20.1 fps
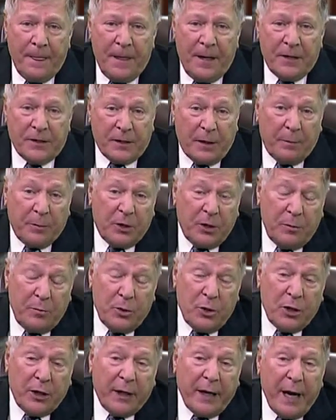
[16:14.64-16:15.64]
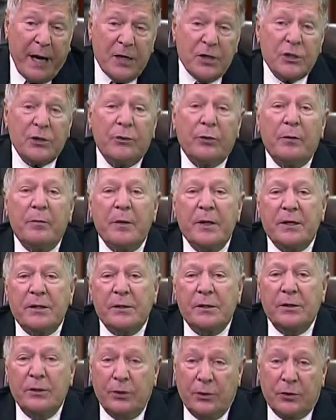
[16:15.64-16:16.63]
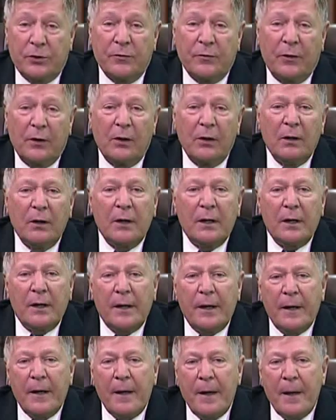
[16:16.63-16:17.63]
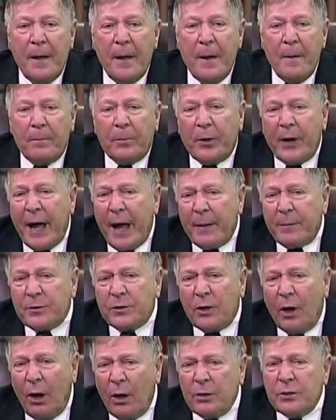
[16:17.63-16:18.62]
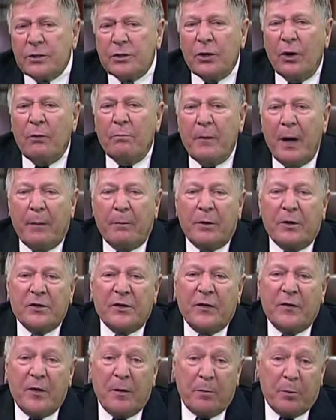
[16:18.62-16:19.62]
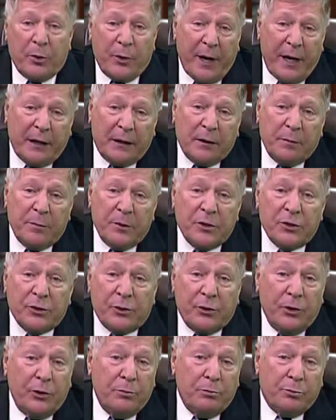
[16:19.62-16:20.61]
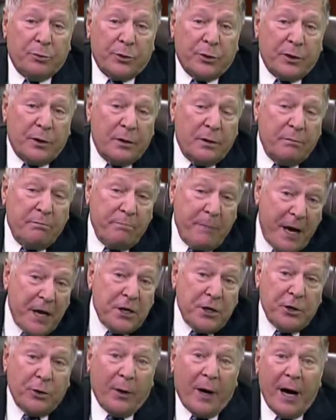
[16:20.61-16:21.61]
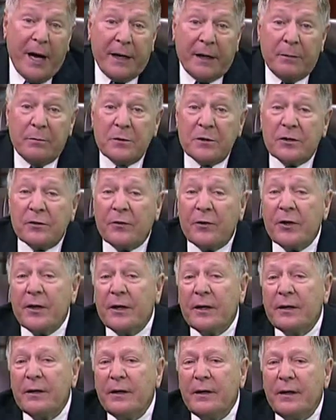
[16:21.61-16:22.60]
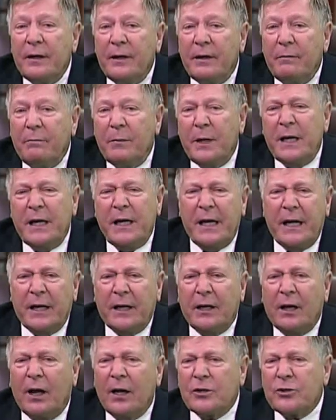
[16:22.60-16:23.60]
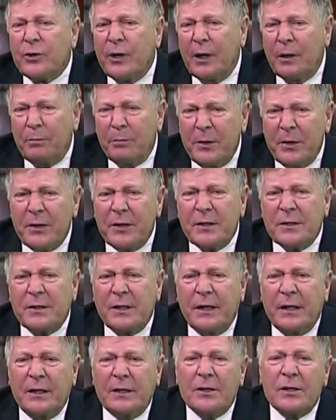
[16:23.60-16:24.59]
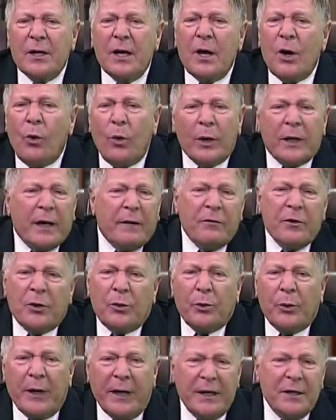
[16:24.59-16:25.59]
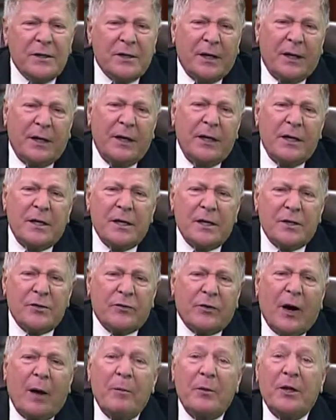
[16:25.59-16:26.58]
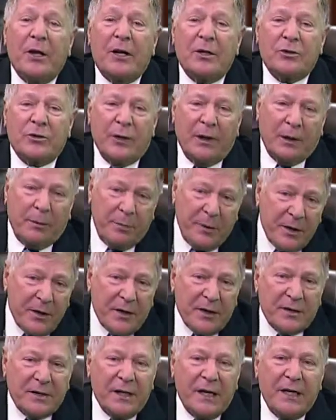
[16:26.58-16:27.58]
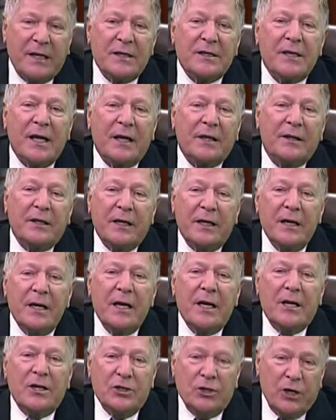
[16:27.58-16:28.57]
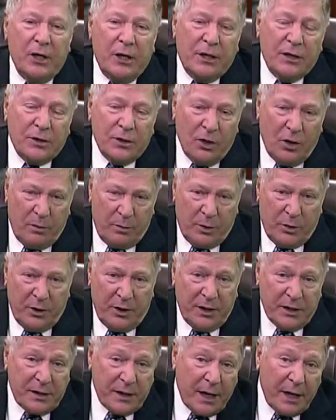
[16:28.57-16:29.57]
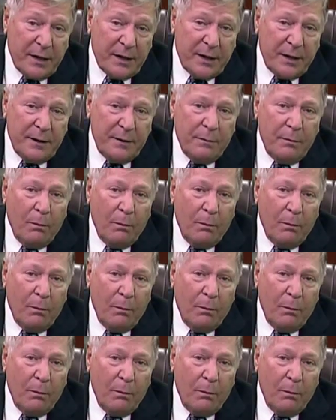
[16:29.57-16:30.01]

Some communication would be useful. Perhaps also members of the Paranthropus group were menu items for the meeting Australopithecines. Whatever the reason, it is from the Australopithecines that the genus Homo descended.